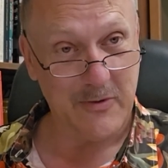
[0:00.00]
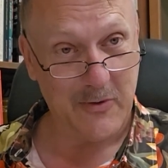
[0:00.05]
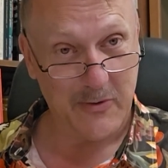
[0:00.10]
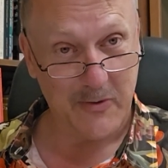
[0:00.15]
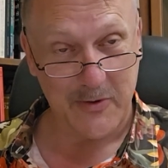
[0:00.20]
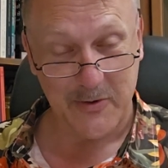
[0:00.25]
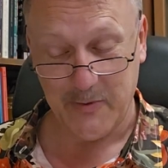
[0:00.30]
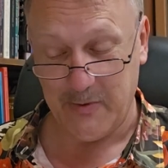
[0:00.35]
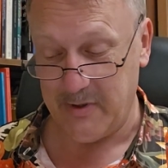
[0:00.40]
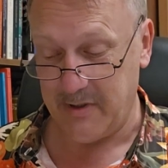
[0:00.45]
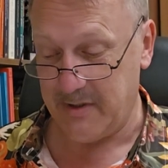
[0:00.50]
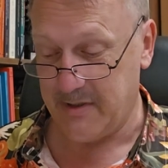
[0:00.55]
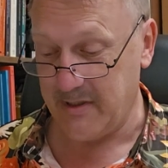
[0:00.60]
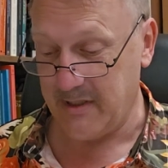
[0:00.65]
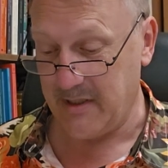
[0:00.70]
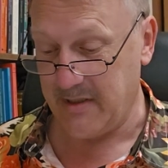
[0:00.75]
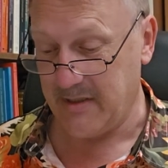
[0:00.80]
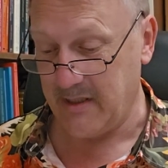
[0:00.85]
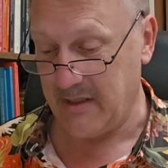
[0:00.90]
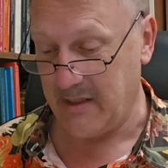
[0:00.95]
Notice what it
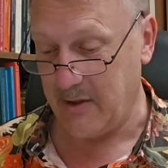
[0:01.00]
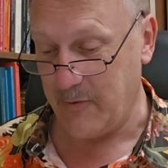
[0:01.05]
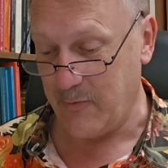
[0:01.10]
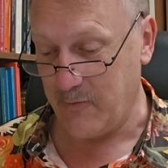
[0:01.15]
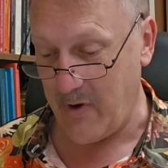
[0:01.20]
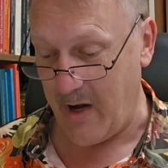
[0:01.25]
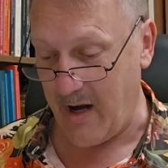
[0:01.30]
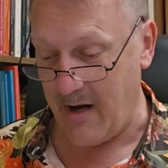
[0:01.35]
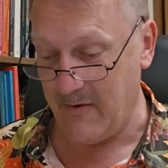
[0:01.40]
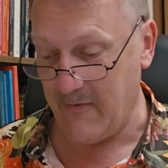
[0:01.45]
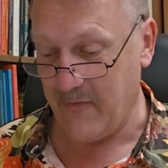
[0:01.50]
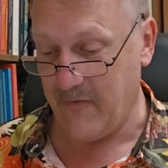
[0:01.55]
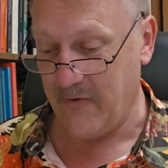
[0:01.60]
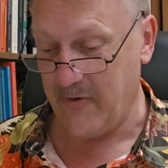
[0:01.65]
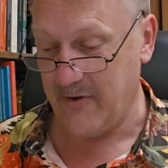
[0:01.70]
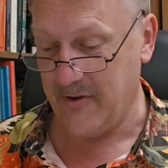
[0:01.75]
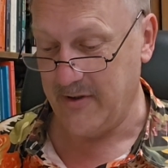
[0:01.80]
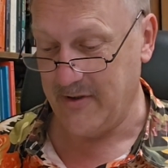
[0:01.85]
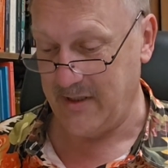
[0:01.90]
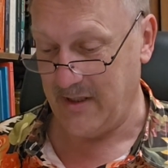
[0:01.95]
says, and he ran
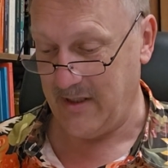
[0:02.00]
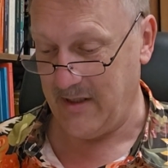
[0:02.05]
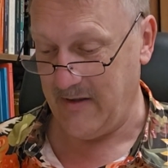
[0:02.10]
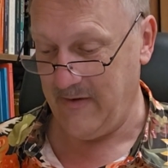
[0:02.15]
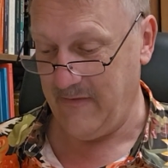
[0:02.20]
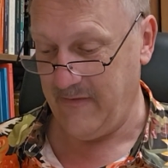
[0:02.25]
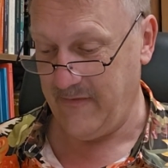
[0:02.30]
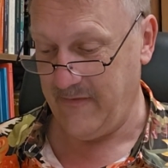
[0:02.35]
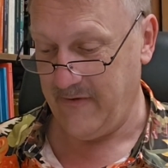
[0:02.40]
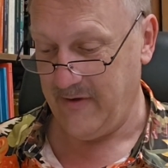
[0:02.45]
for his life